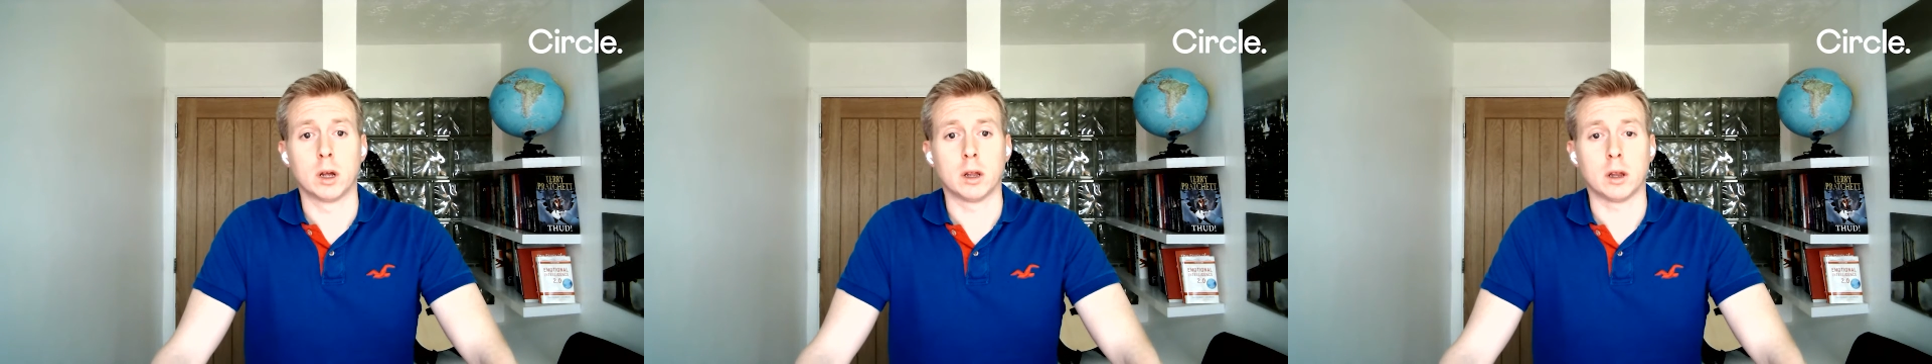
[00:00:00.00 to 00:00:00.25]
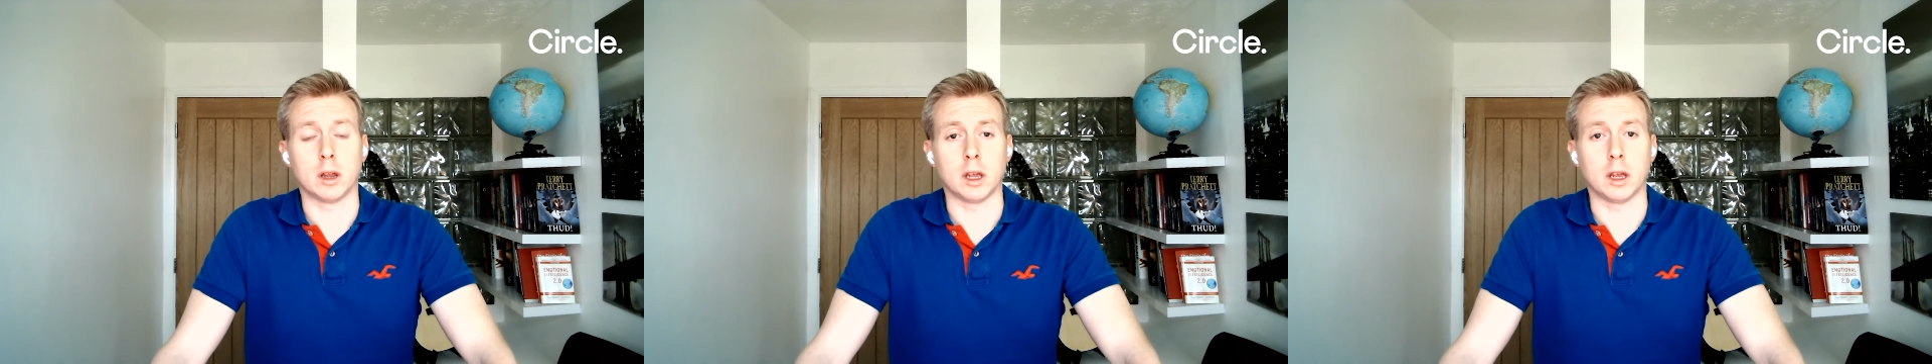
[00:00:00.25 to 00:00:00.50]

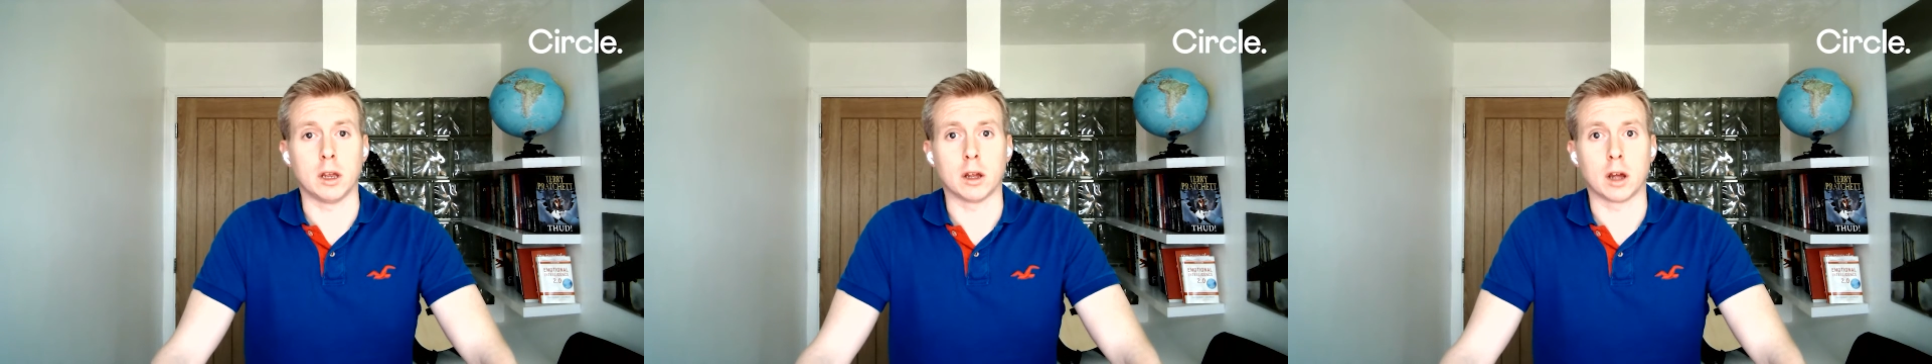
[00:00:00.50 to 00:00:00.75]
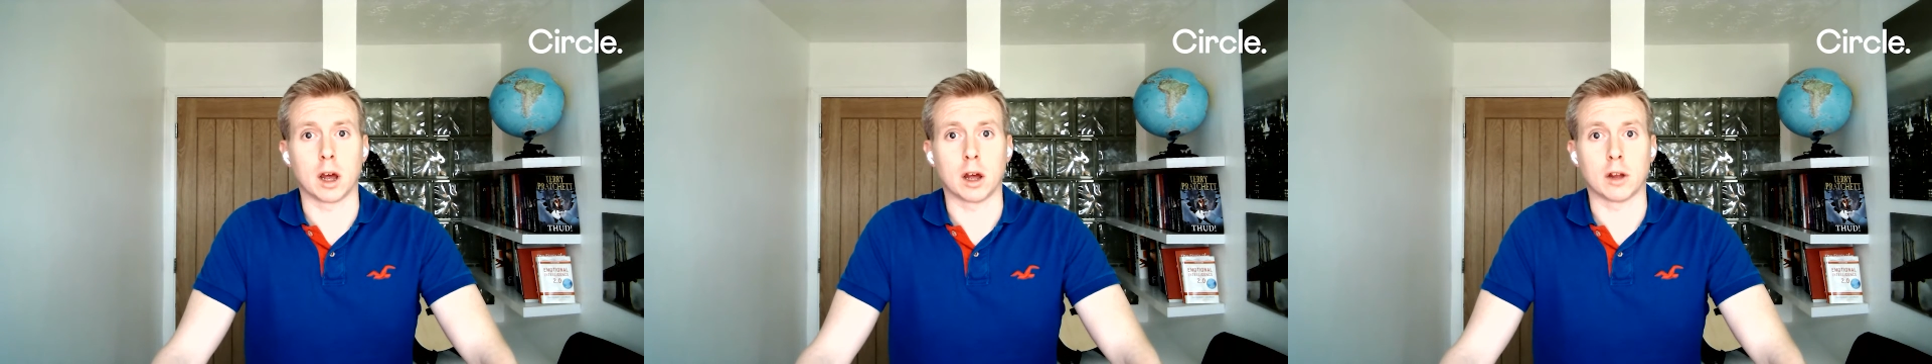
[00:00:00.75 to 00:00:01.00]
the
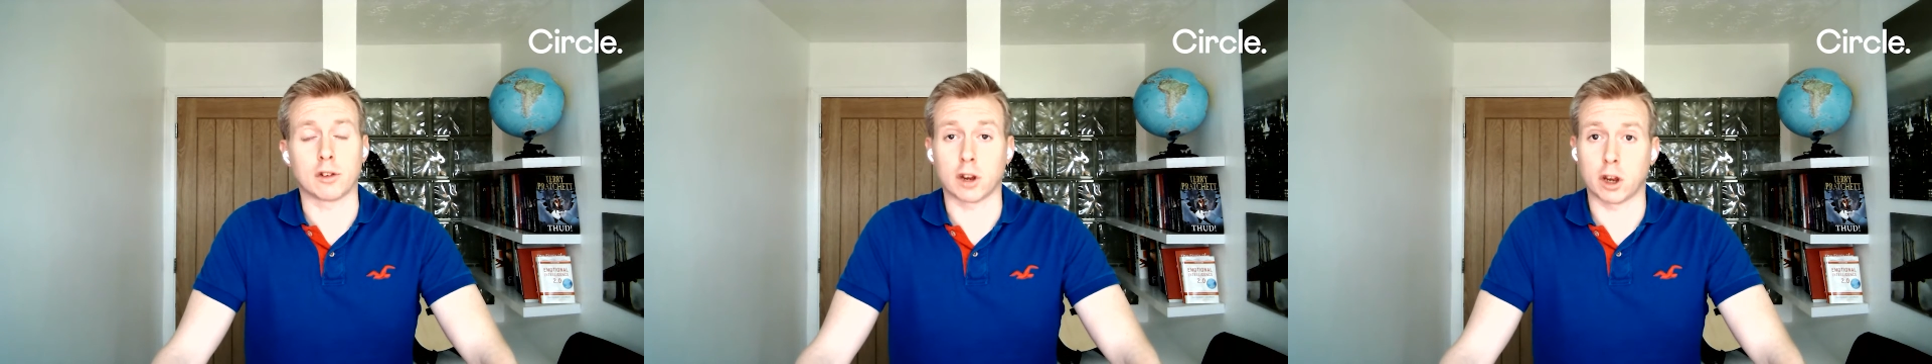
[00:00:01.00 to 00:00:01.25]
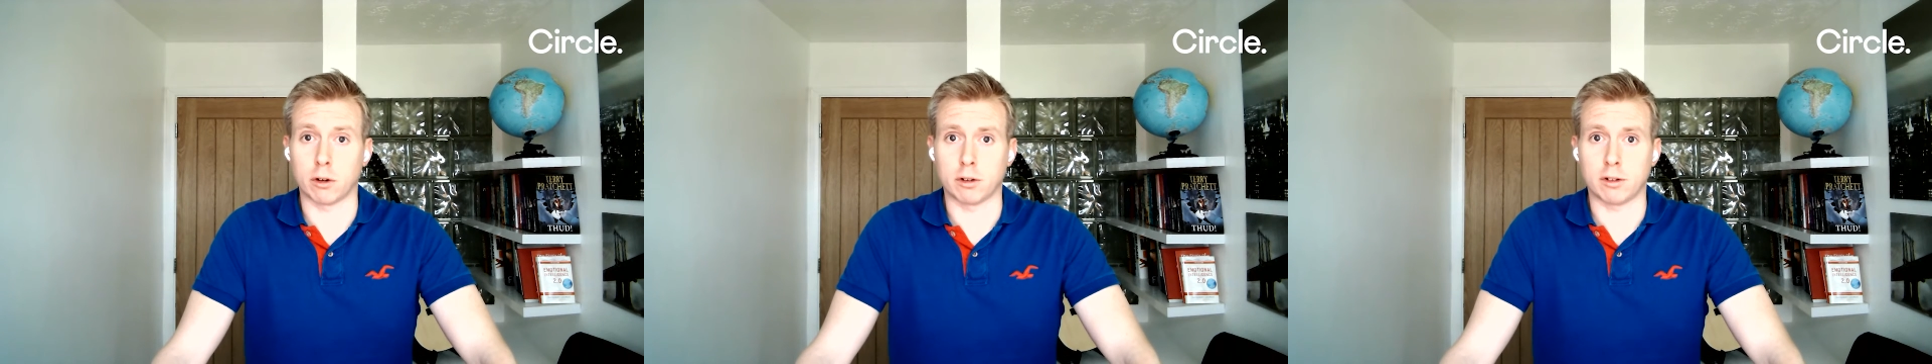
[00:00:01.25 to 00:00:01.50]

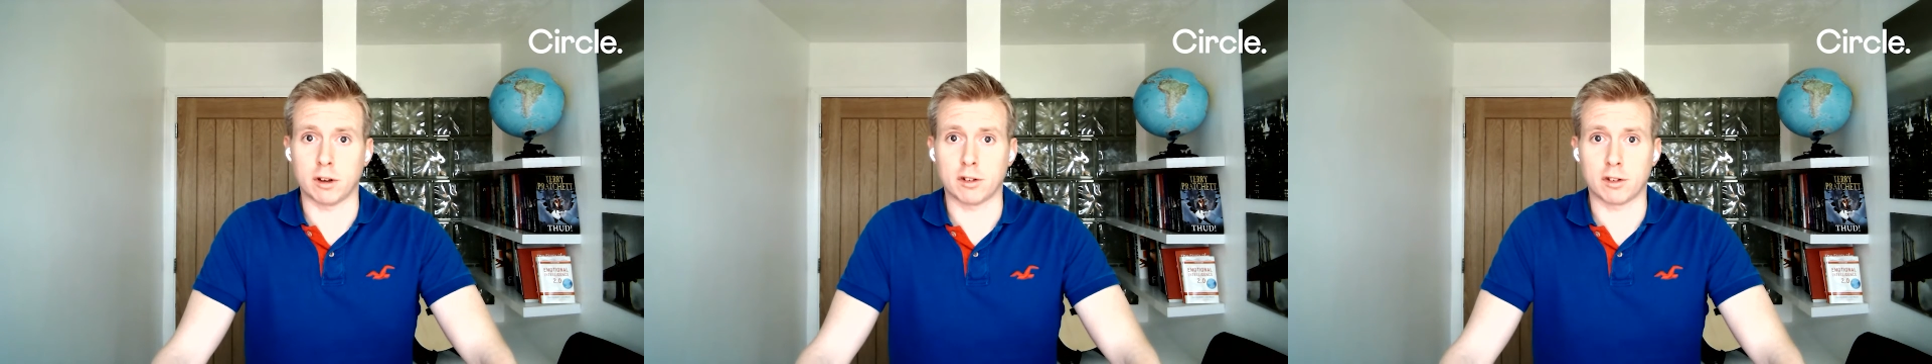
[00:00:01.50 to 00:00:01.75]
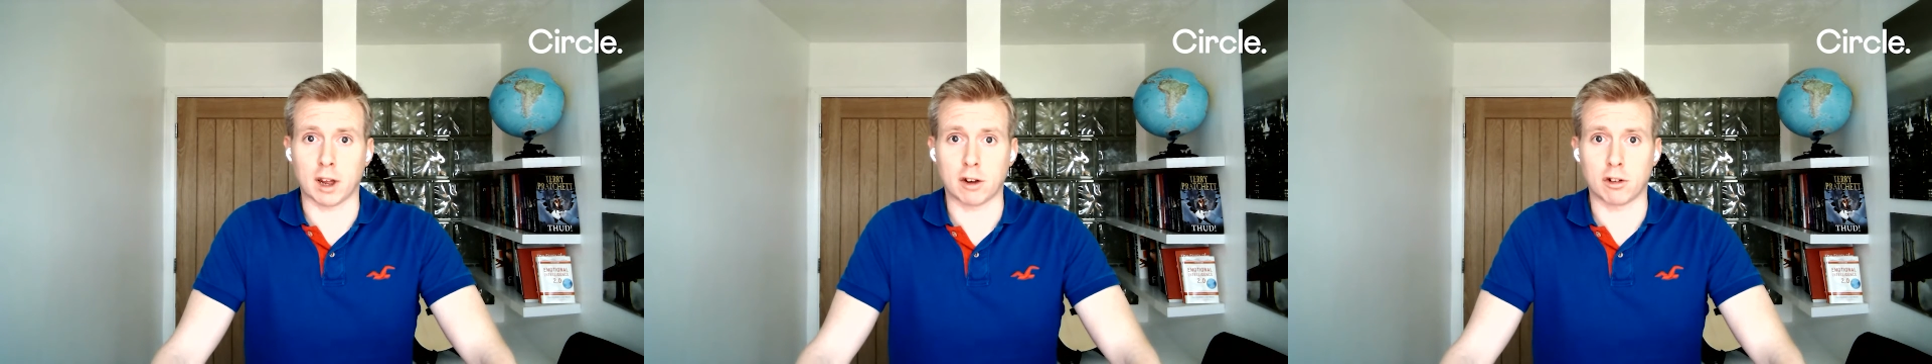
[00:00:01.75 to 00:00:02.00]
security
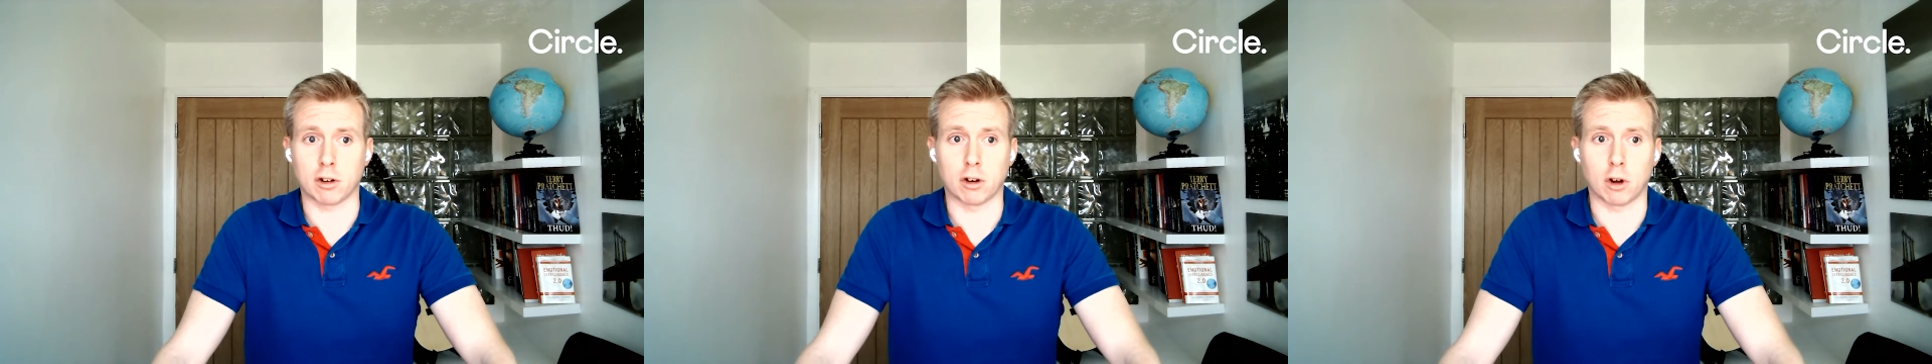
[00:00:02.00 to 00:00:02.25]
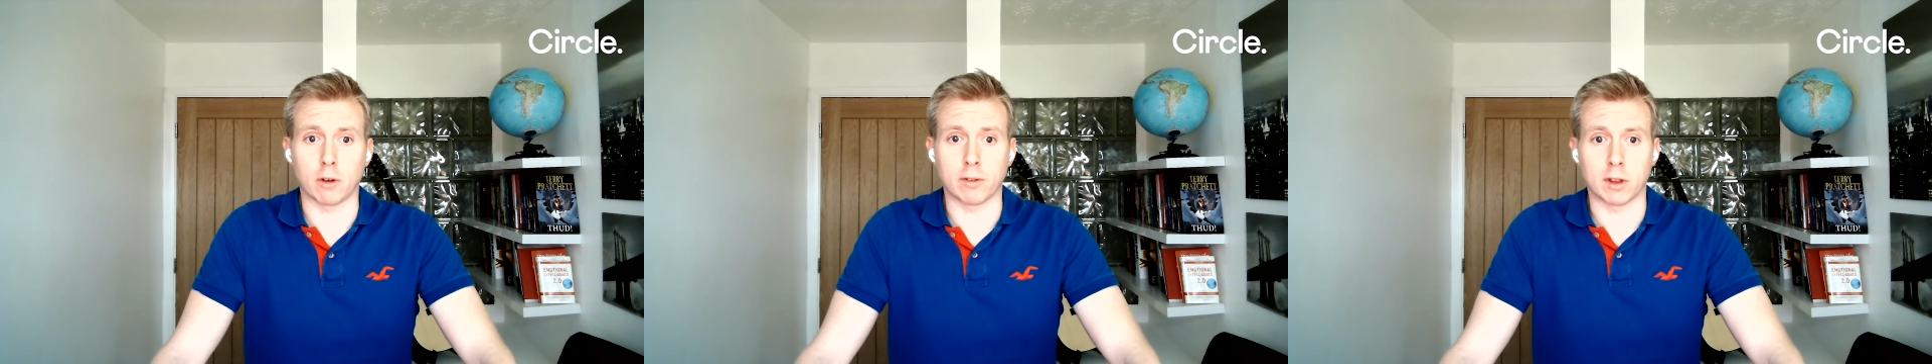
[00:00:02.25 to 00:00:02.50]
section
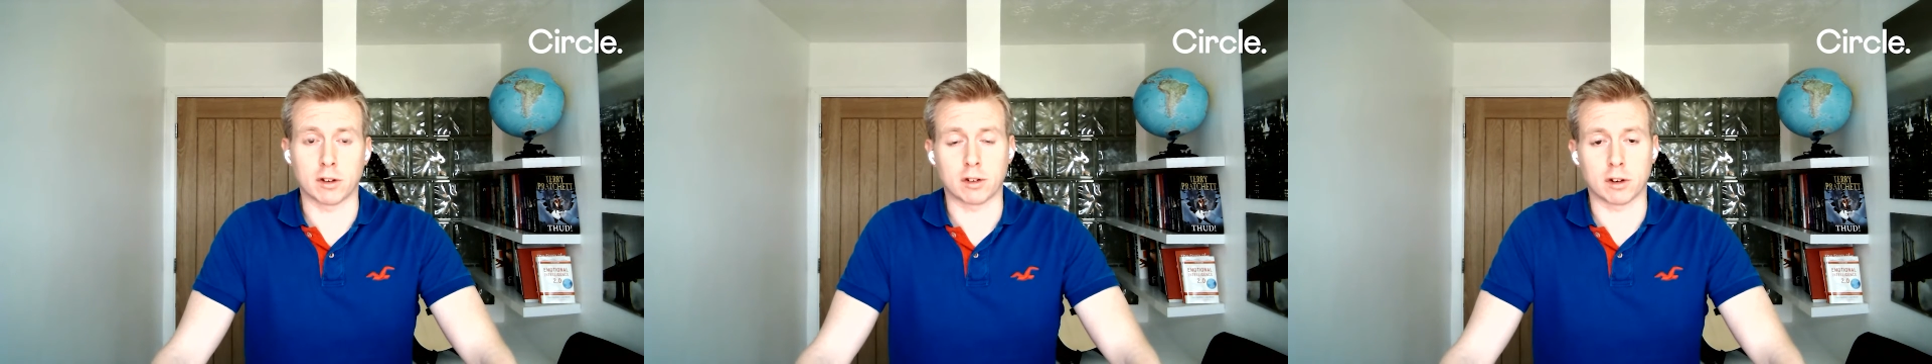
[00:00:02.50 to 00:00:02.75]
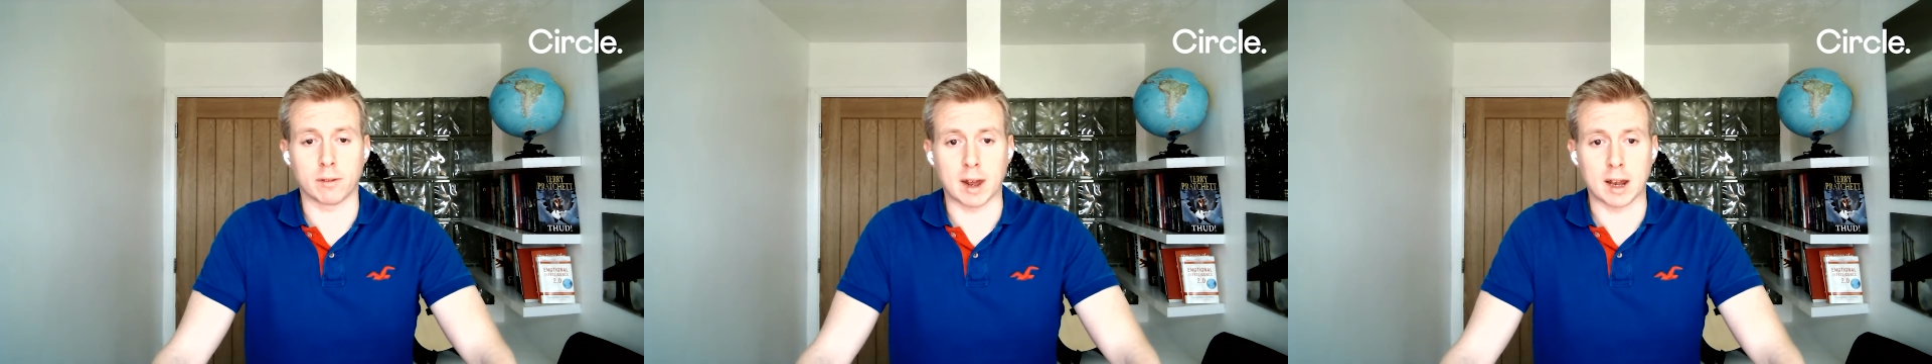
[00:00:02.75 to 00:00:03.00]
of this
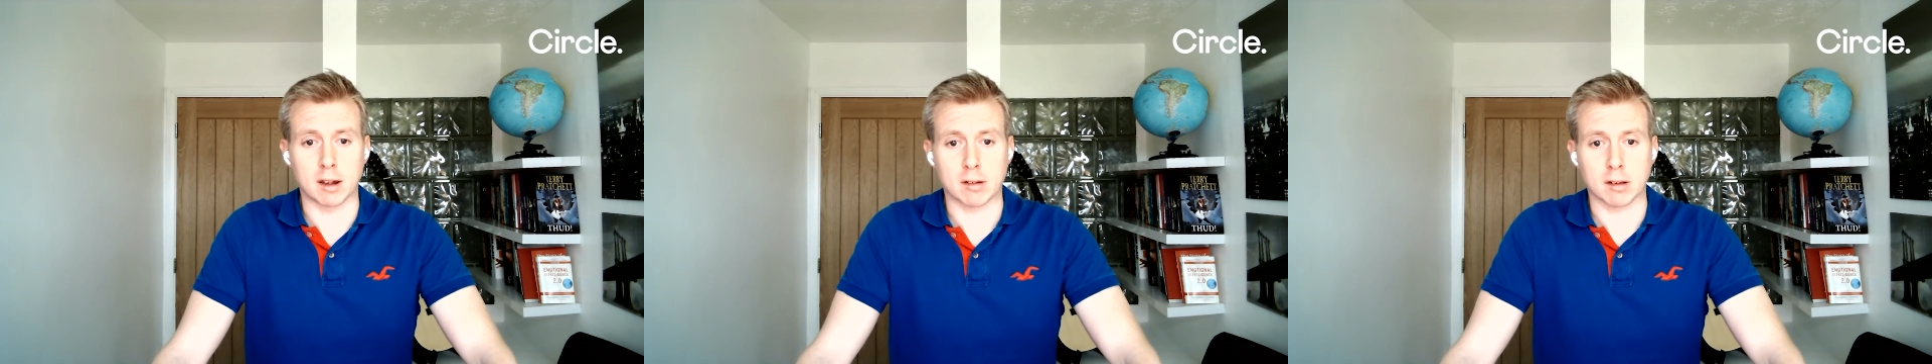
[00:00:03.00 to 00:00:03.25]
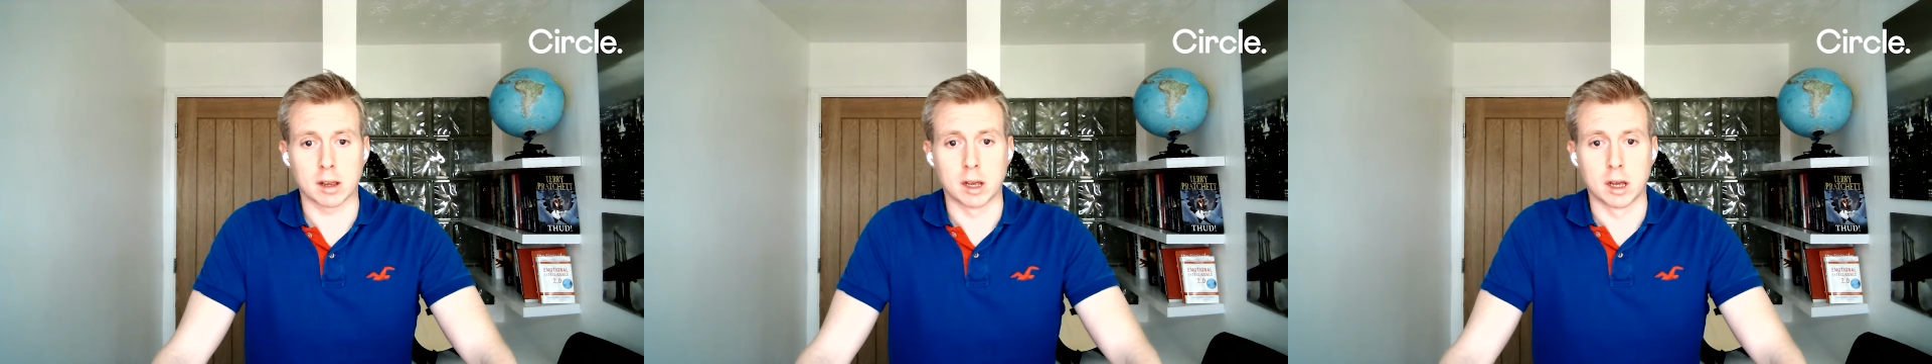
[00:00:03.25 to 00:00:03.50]
event,